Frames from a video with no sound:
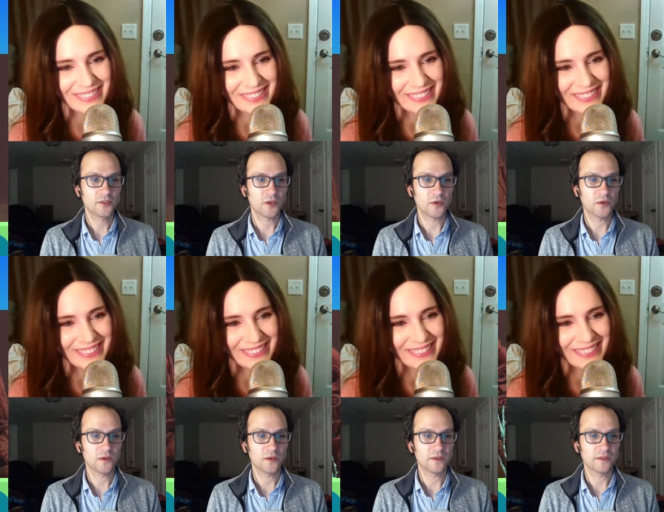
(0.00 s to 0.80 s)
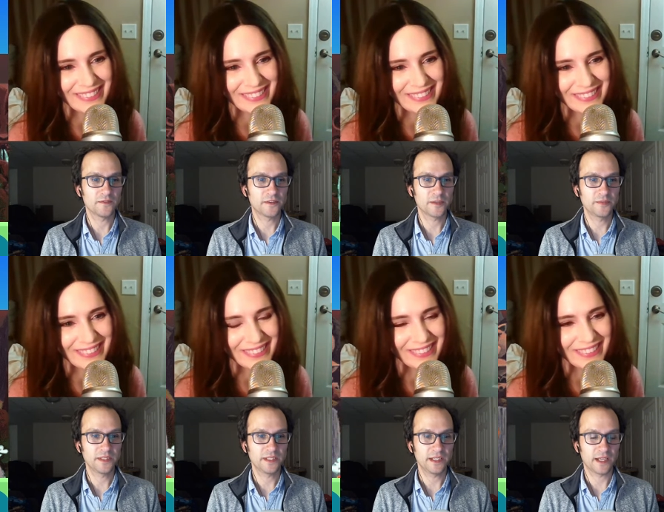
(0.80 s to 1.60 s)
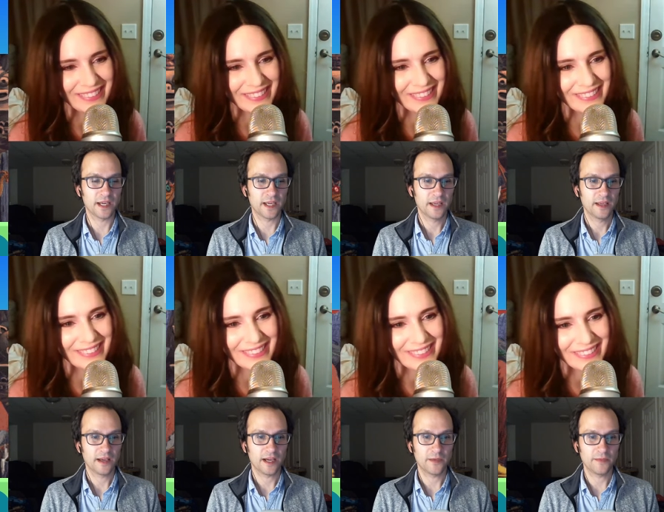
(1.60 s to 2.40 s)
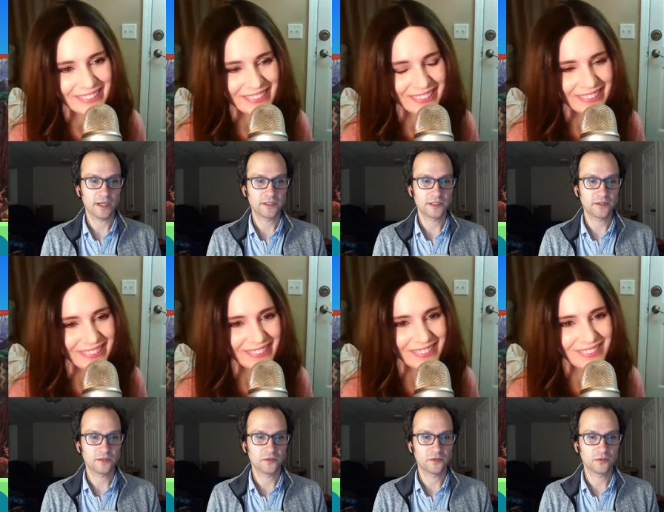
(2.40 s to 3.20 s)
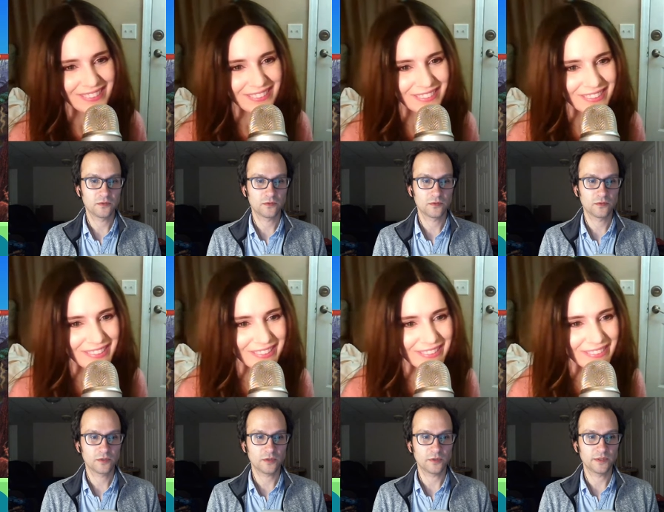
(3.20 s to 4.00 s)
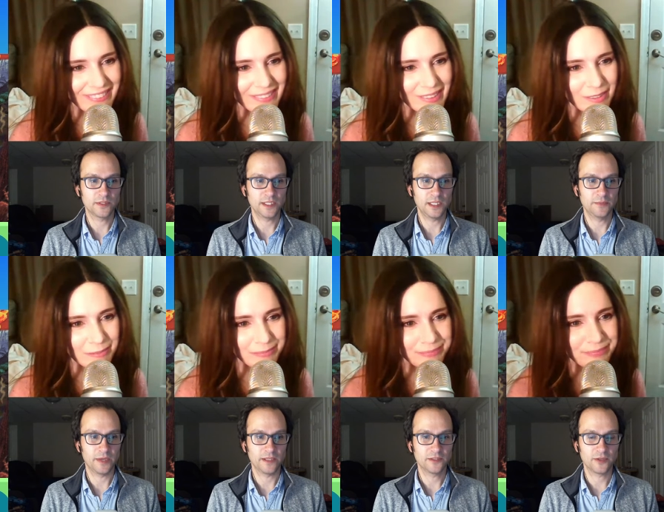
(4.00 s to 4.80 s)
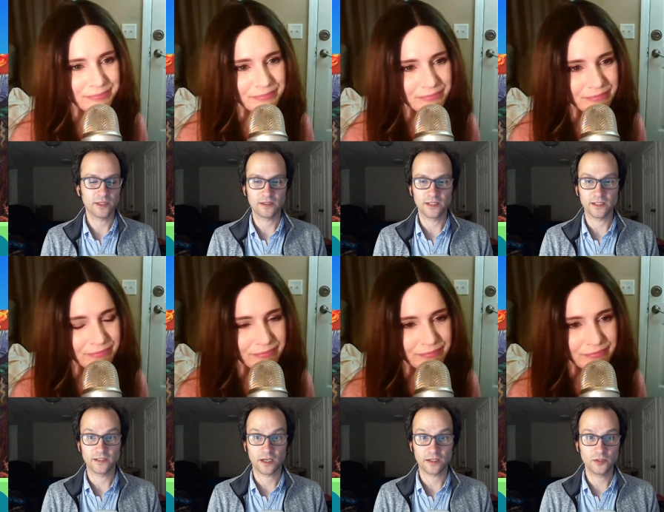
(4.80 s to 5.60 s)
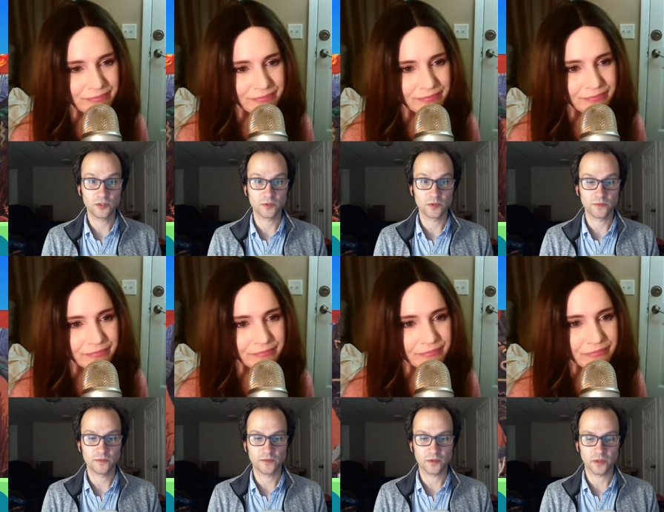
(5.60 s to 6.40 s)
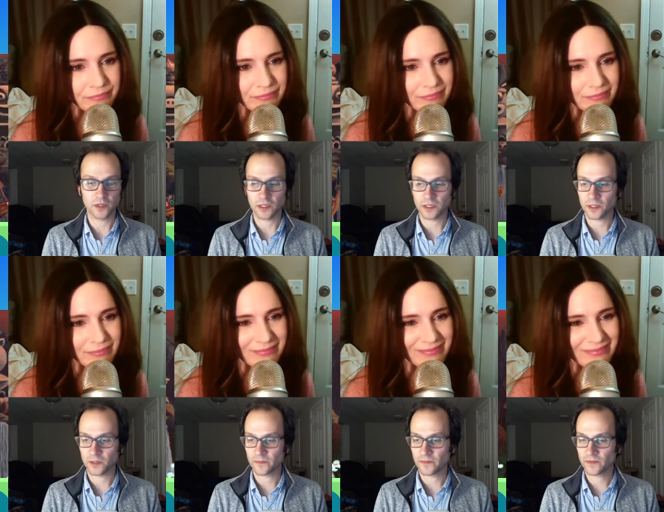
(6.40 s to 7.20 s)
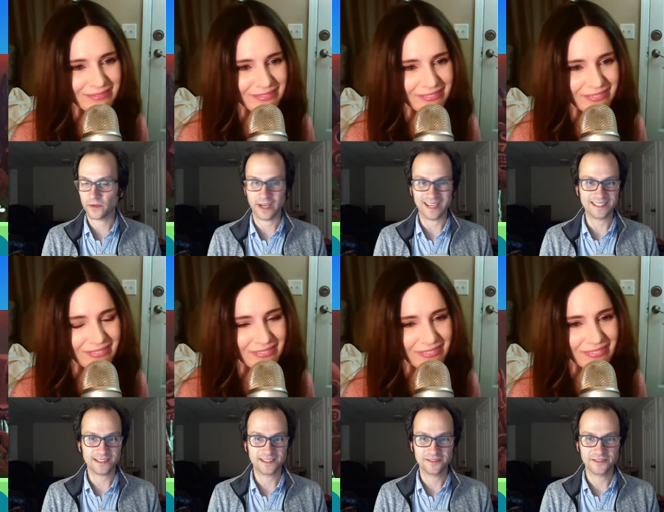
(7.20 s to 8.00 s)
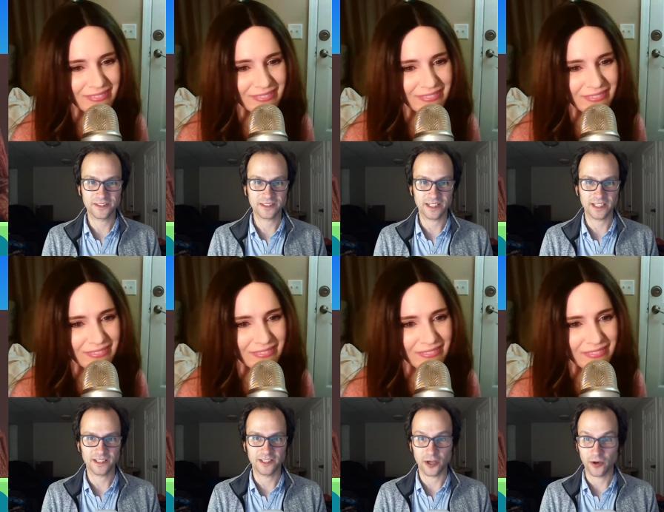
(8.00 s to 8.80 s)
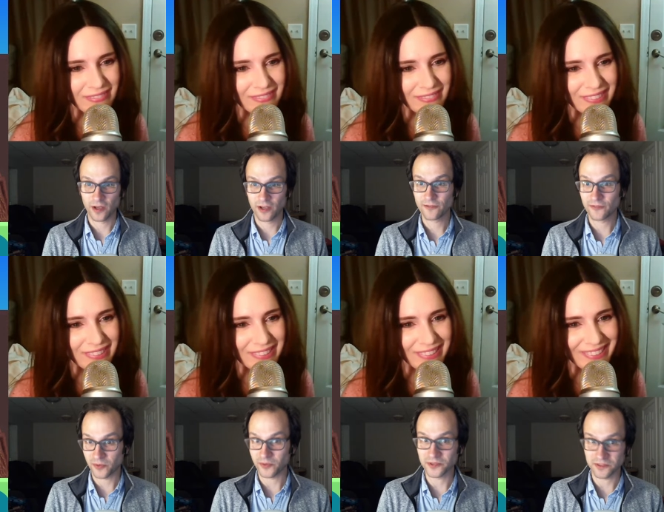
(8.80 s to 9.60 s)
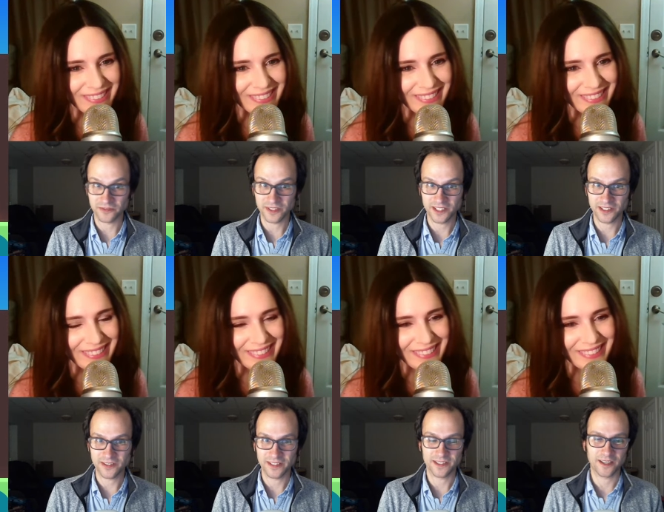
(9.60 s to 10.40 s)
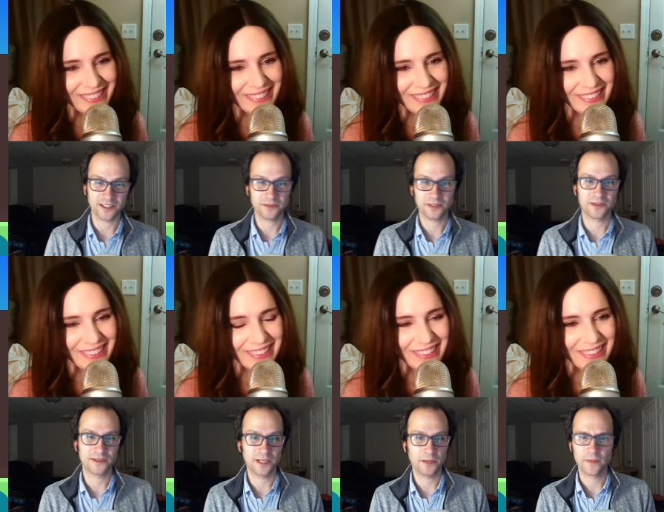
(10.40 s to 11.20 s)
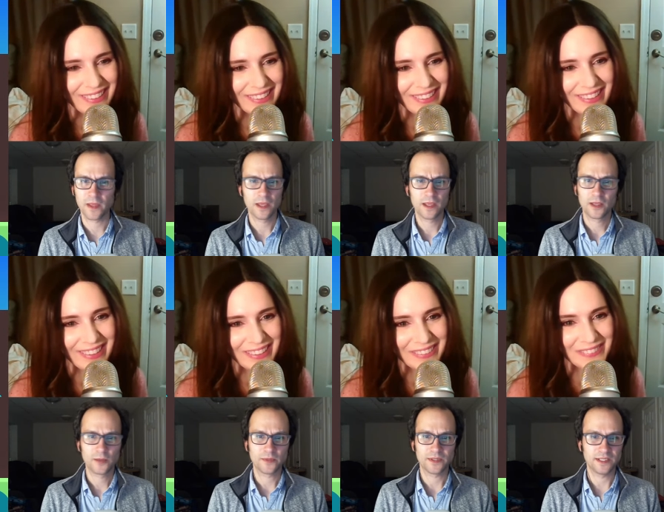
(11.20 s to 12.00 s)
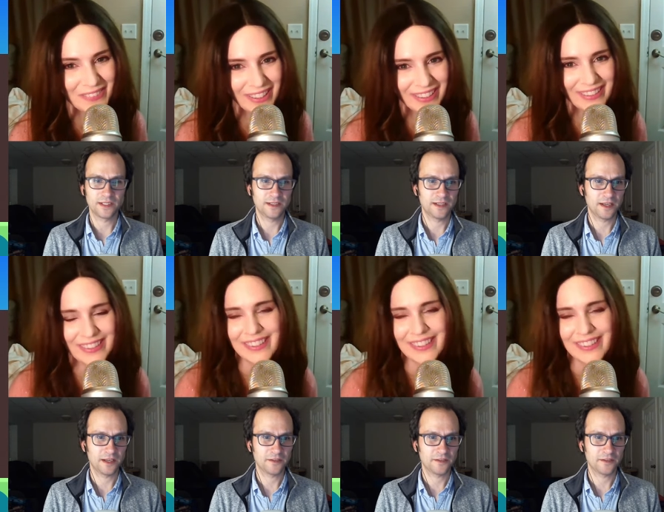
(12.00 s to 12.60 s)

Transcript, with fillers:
Speaker 1: So the Philips CDI. I imagine so it was CD based. So they had tons of room for uh, for assets for like you know full motion video and audio recording, but they right. didn't